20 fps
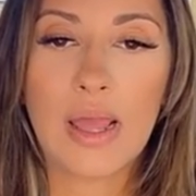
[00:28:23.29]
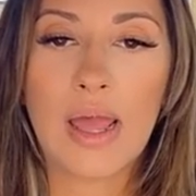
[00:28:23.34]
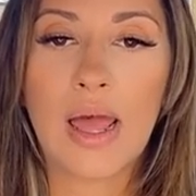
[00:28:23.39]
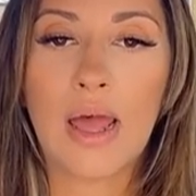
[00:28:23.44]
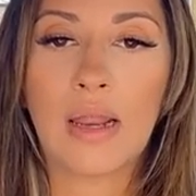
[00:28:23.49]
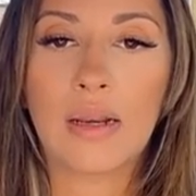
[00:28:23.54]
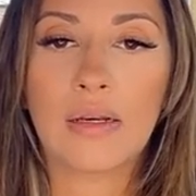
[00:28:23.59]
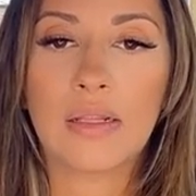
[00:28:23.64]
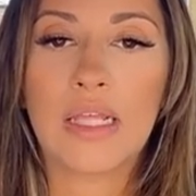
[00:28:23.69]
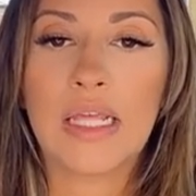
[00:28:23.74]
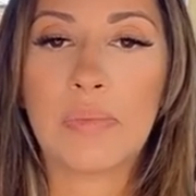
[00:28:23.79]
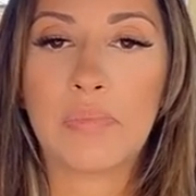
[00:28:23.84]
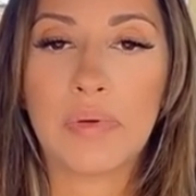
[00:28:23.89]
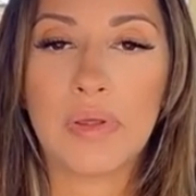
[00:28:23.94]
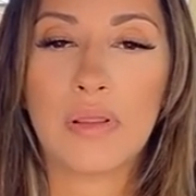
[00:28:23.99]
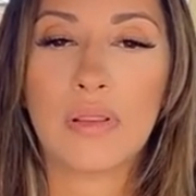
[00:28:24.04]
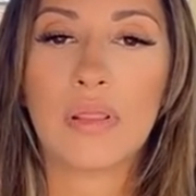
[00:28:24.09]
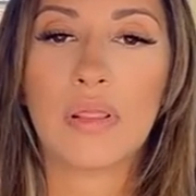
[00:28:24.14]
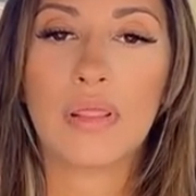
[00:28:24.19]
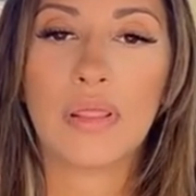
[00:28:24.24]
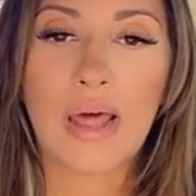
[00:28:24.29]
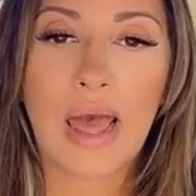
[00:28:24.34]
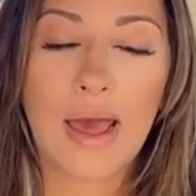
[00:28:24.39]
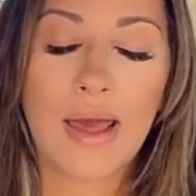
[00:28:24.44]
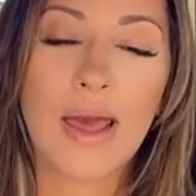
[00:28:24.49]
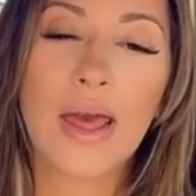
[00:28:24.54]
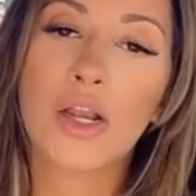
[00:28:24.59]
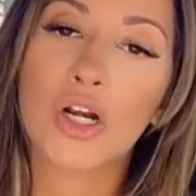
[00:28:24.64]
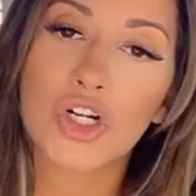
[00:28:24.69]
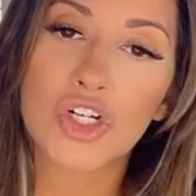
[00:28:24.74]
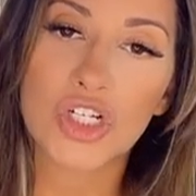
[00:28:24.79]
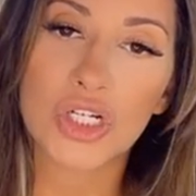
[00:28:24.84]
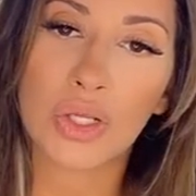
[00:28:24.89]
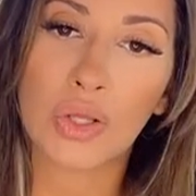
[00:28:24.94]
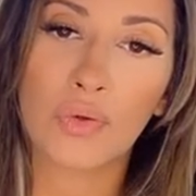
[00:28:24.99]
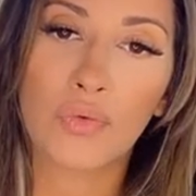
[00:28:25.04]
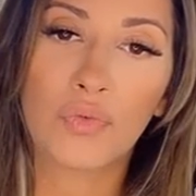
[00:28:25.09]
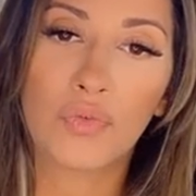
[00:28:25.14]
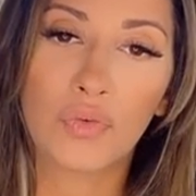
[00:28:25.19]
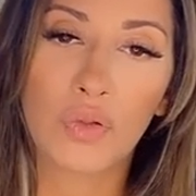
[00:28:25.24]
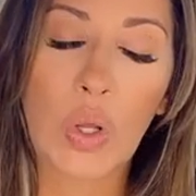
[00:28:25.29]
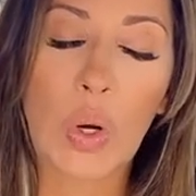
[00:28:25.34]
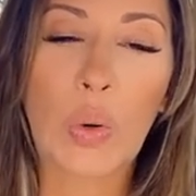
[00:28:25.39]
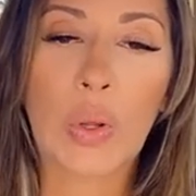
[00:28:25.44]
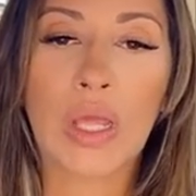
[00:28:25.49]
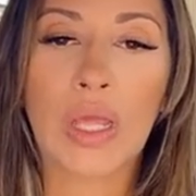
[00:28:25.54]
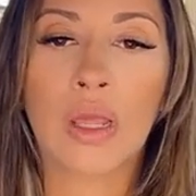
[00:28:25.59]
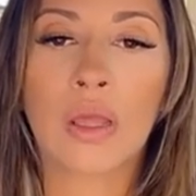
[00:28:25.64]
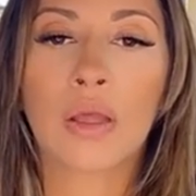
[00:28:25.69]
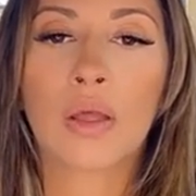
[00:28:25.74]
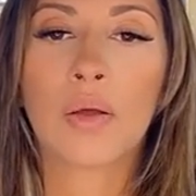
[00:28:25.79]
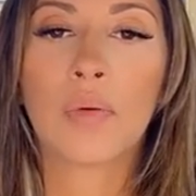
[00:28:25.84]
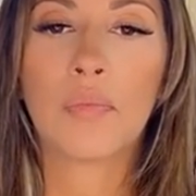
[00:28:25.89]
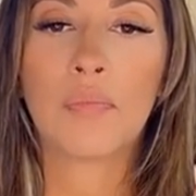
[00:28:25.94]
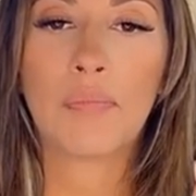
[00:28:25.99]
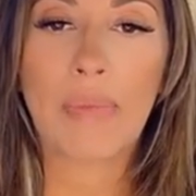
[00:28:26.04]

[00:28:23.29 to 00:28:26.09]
and keeping that energy flowing